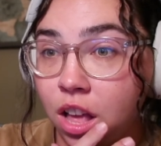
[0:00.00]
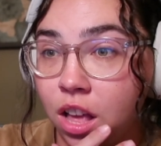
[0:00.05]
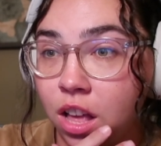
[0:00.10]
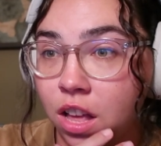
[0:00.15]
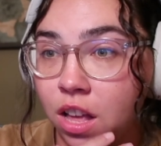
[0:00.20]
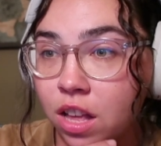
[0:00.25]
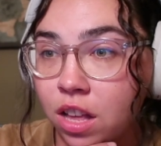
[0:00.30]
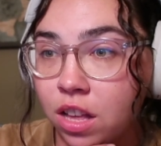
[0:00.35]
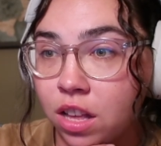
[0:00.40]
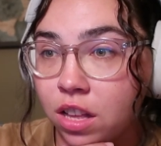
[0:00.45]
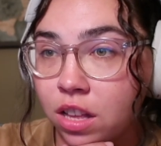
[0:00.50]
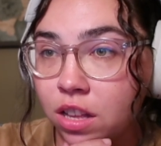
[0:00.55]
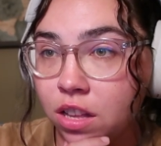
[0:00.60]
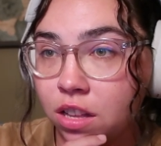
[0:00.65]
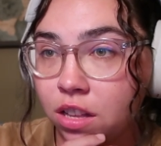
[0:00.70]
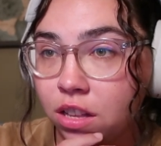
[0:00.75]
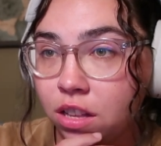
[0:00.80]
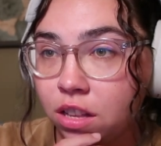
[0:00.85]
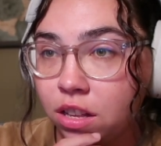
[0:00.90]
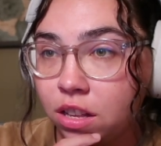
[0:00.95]

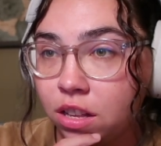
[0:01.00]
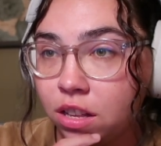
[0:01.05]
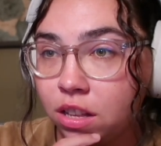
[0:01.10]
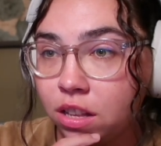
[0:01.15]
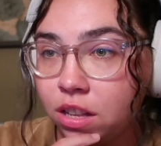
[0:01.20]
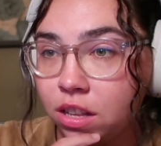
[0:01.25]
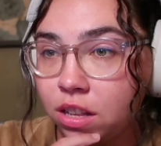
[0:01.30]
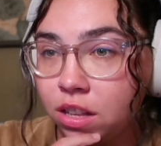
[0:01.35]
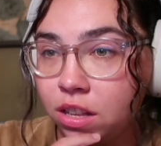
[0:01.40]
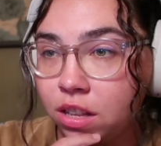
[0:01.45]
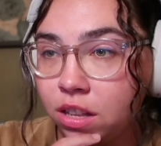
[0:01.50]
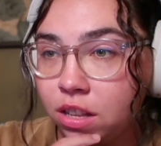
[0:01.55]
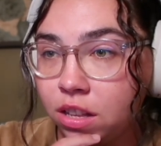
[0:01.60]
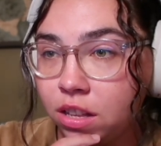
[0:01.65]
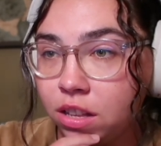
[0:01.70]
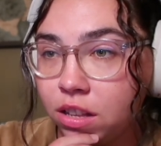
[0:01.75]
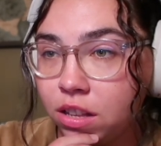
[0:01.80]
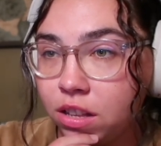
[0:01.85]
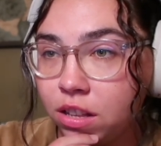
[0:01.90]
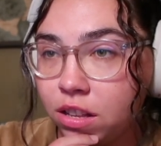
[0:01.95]

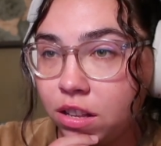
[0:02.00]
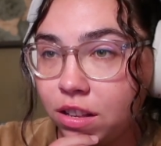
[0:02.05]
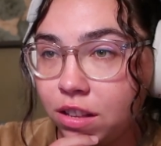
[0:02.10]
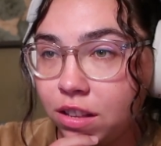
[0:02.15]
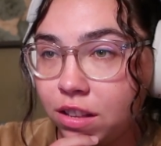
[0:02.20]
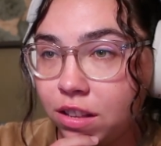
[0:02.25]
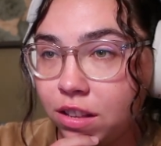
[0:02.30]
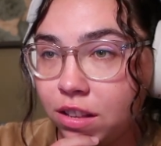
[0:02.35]
This person isn't speaking.